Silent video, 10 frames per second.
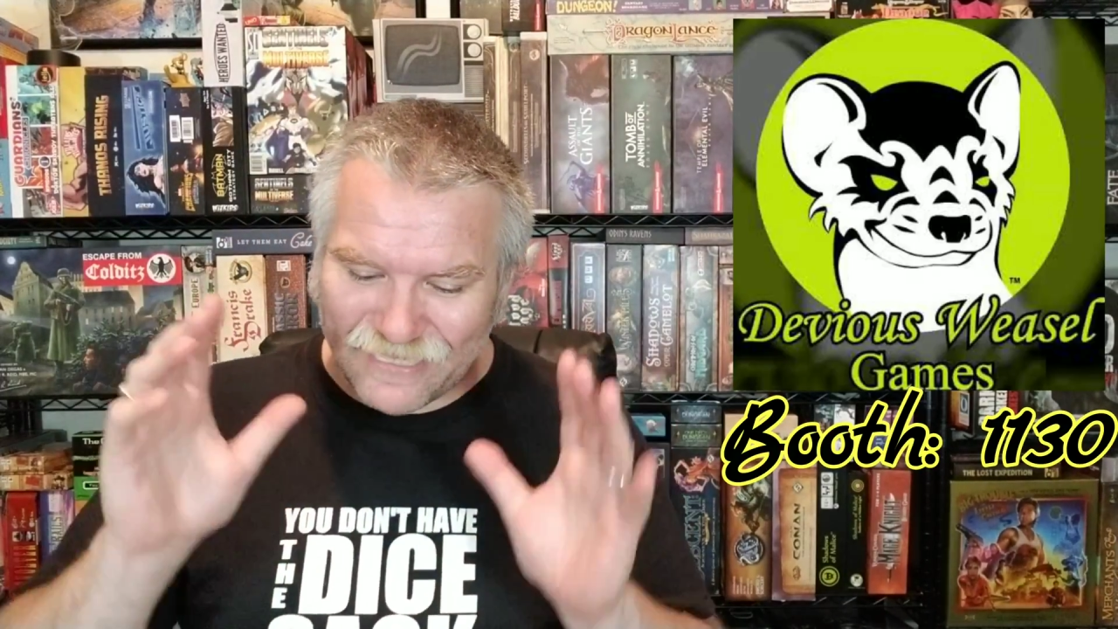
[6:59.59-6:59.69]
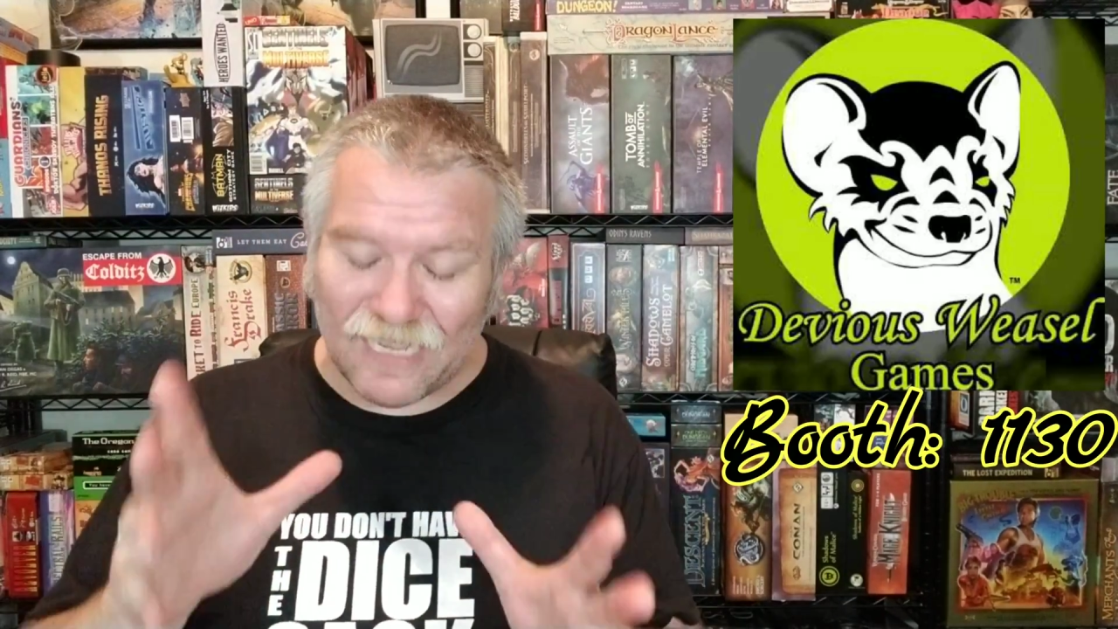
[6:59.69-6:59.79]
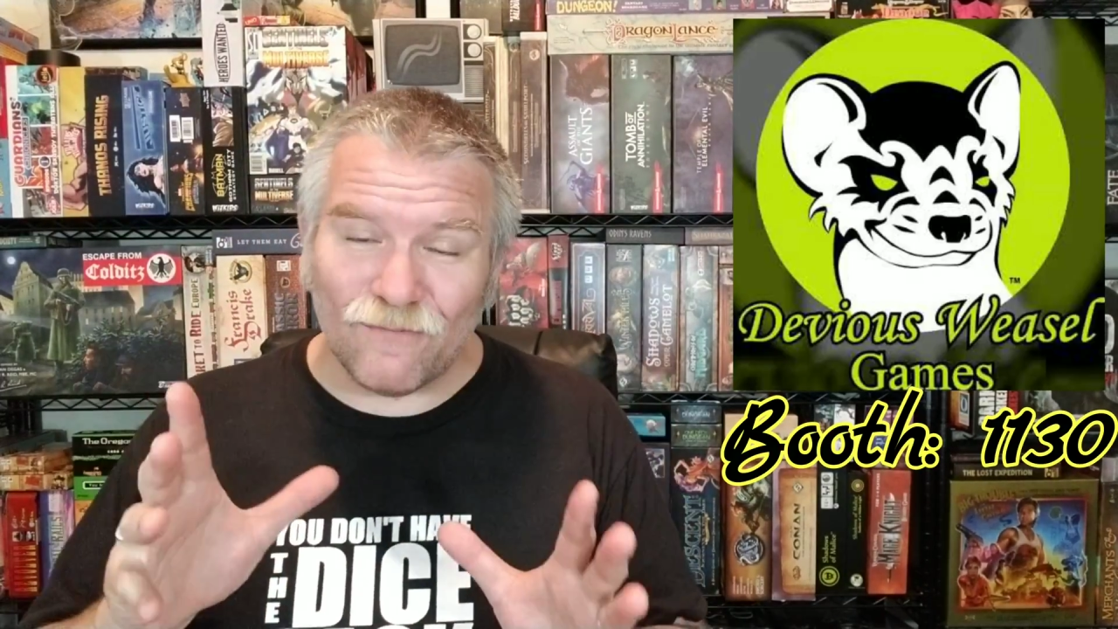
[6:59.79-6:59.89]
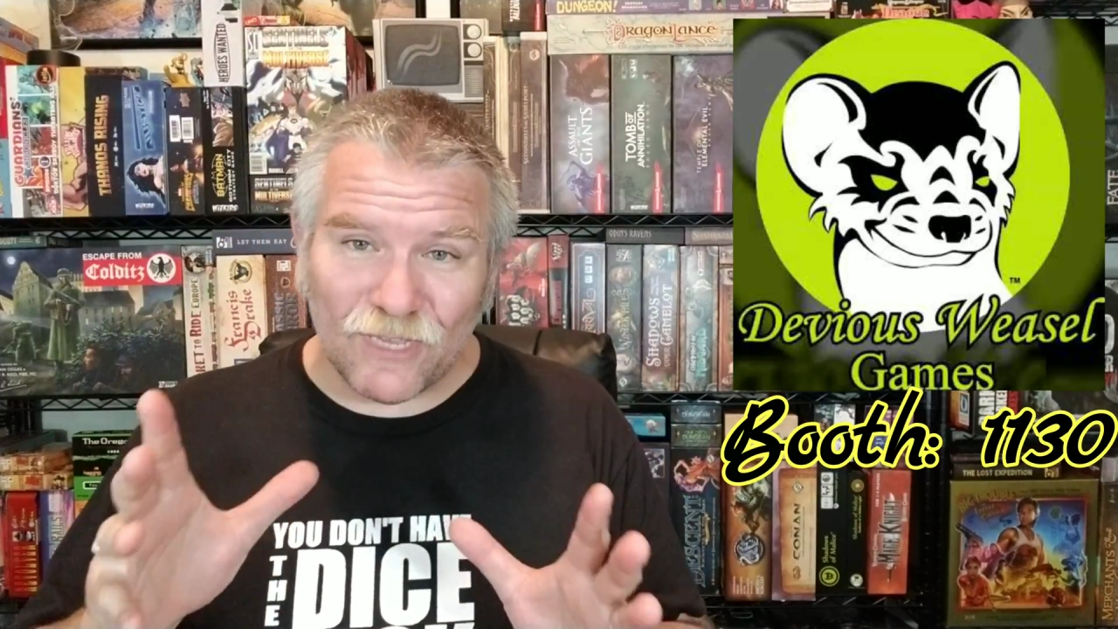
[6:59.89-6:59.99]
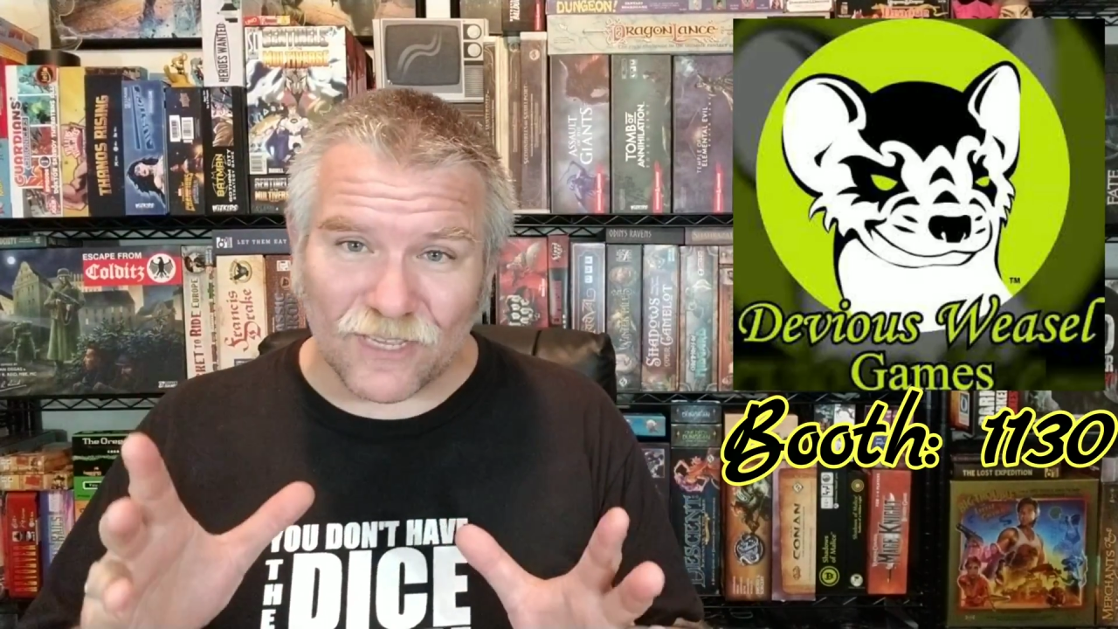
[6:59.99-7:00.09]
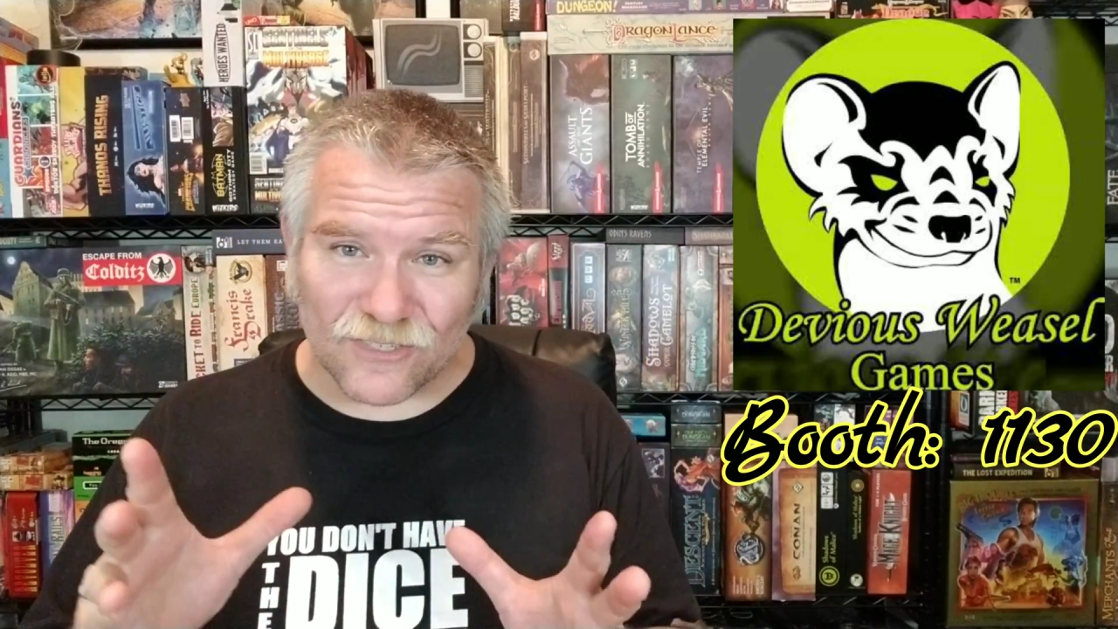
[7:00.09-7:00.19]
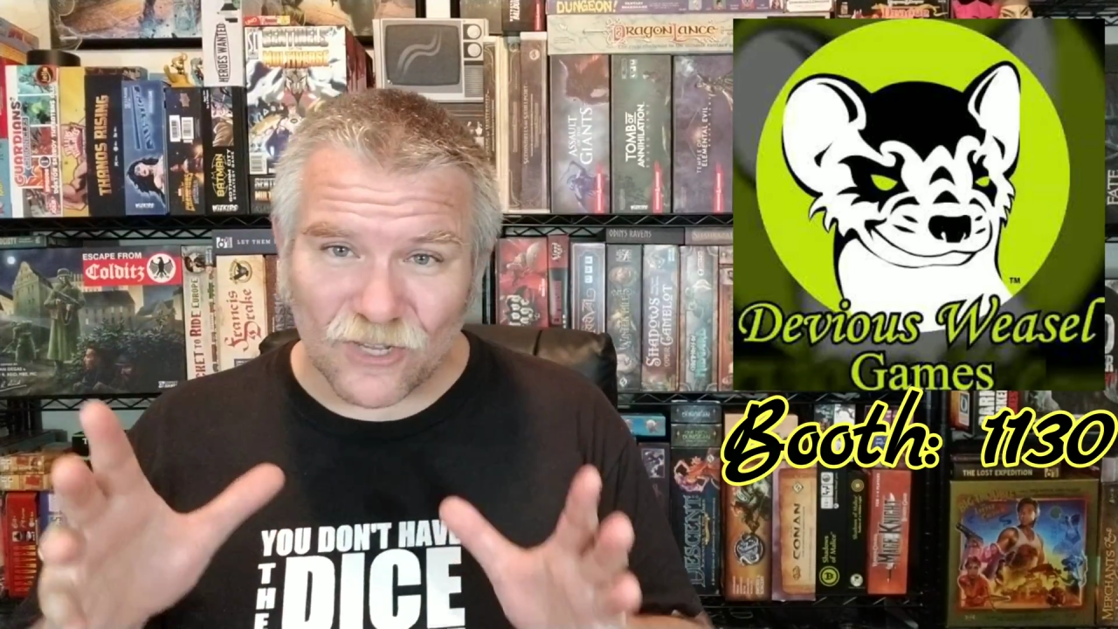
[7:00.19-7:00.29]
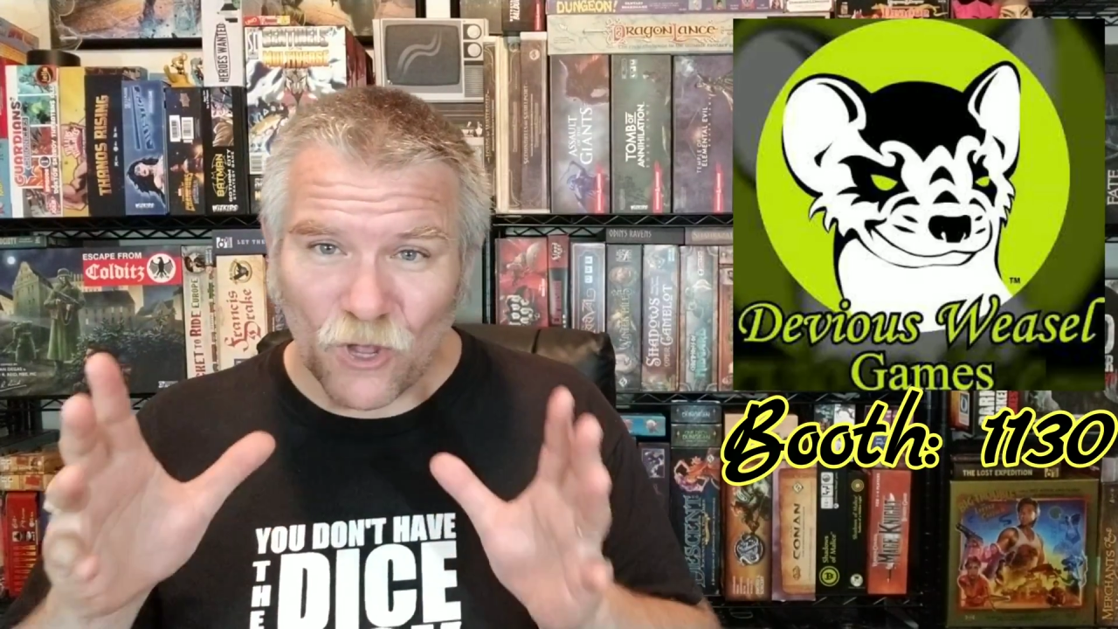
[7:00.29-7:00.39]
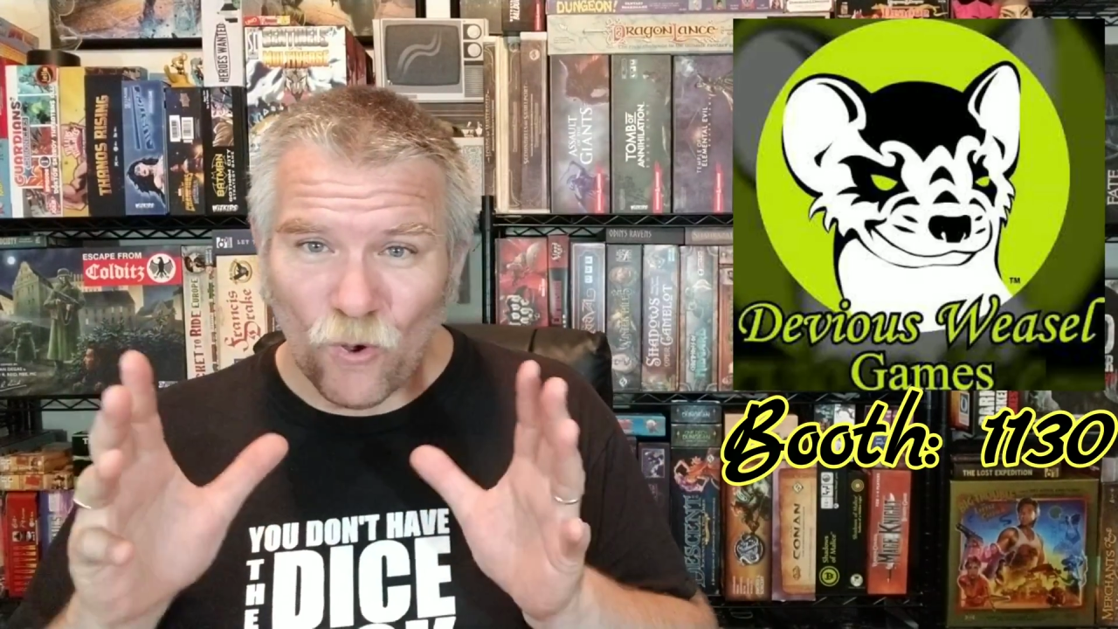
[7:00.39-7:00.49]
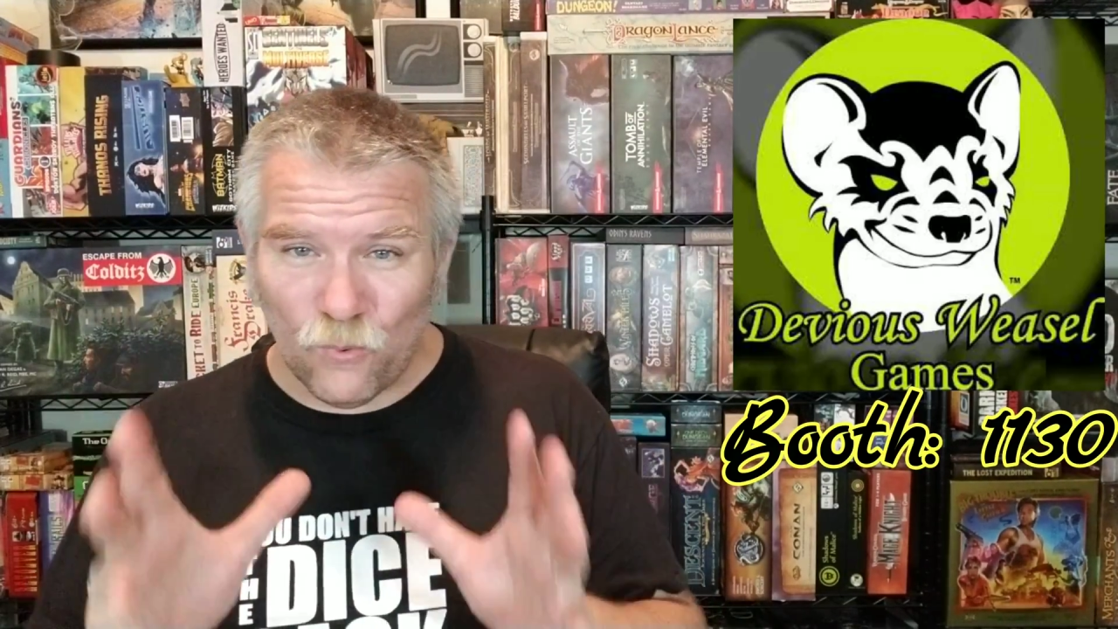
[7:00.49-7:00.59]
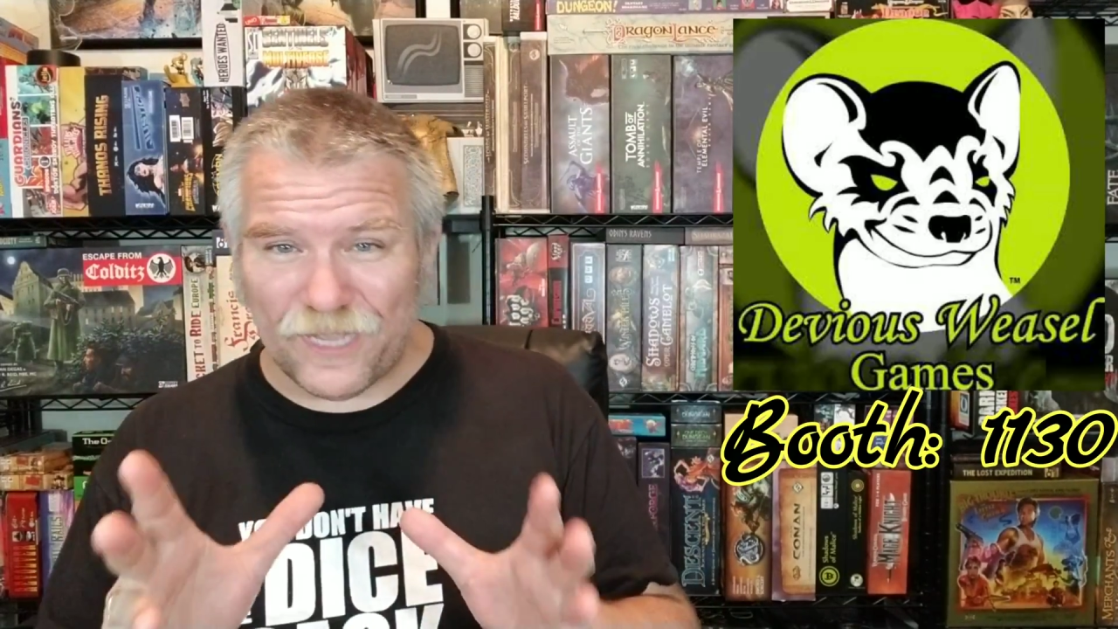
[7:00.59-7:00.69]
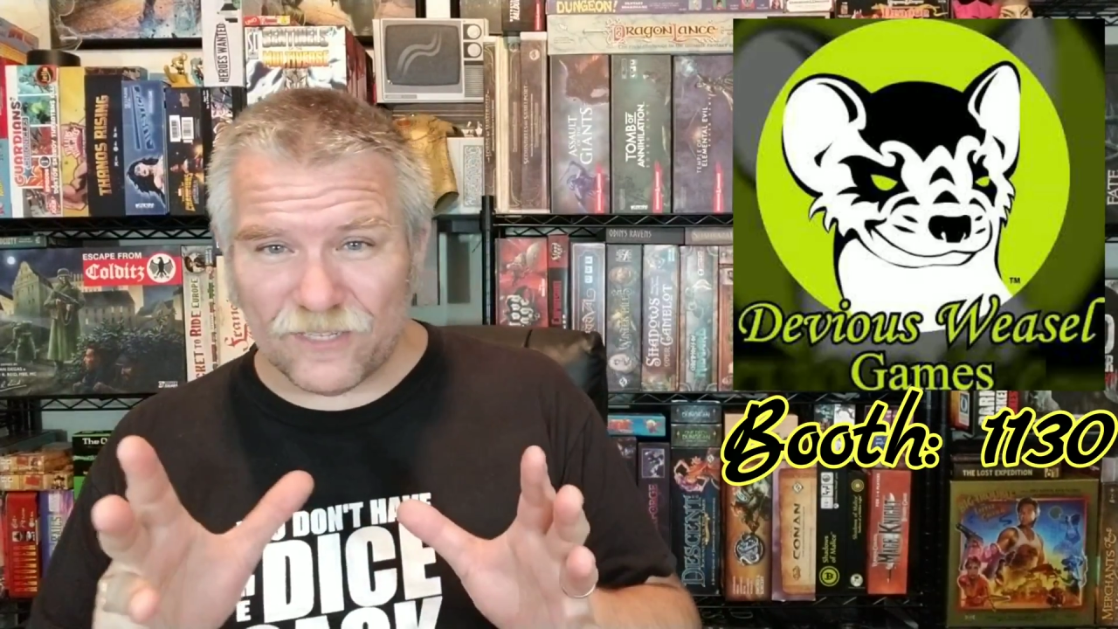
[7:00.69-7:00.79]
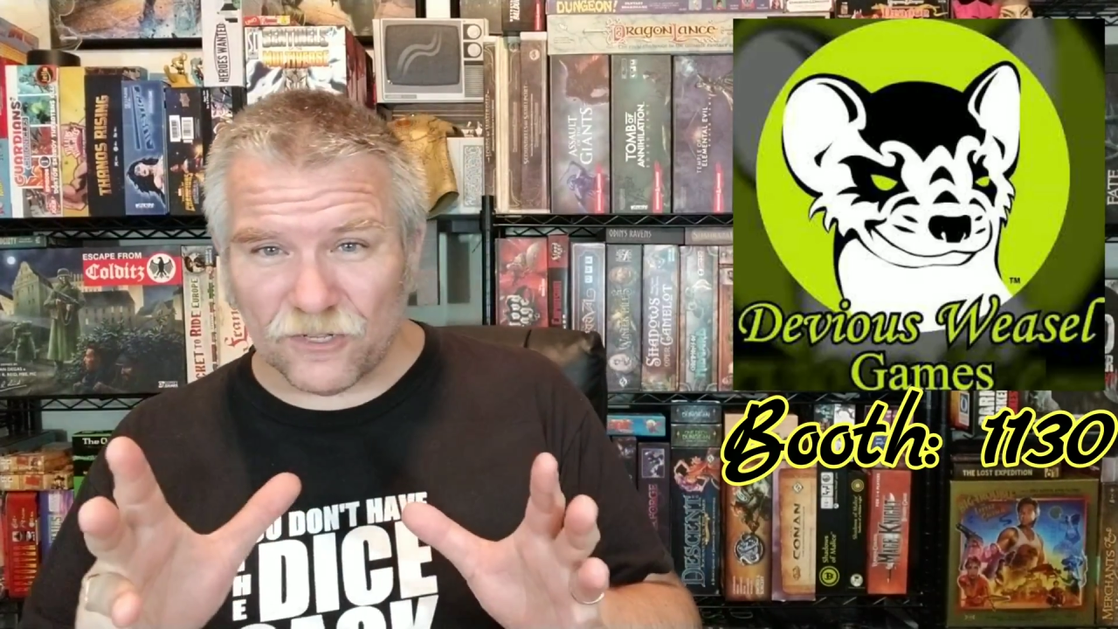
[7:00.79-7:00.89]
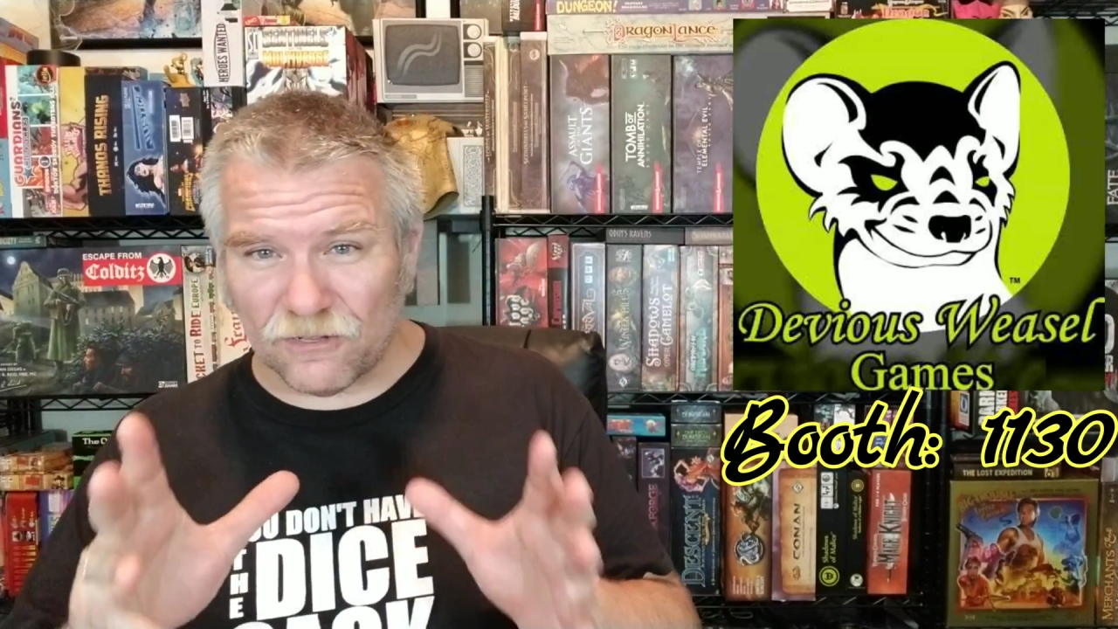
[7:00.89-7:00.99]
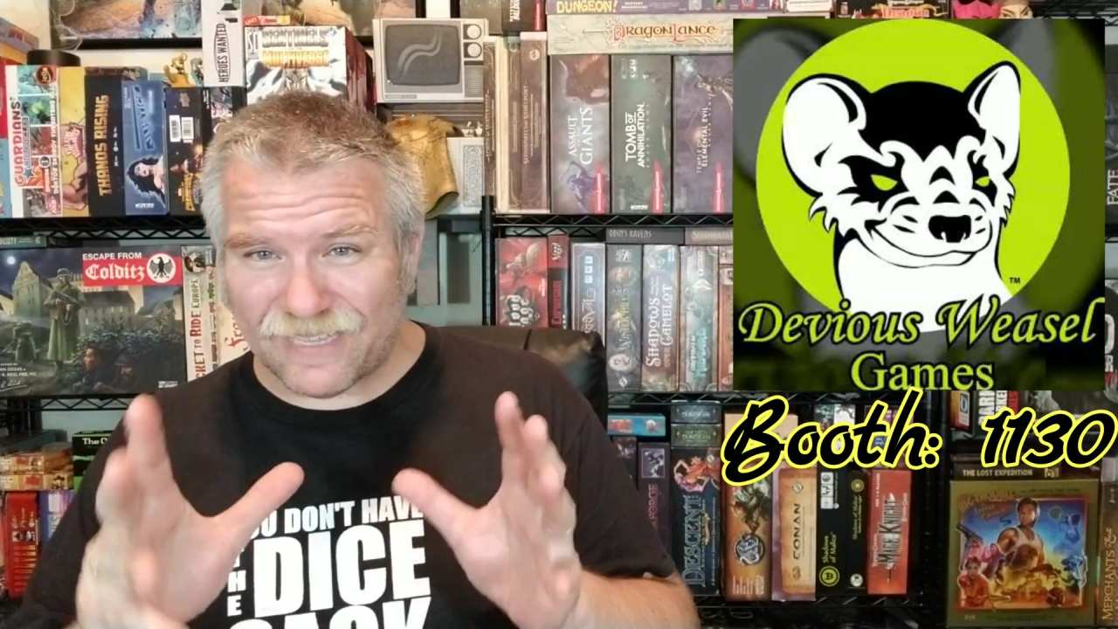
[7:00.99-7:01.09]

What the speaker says: Devious Weasel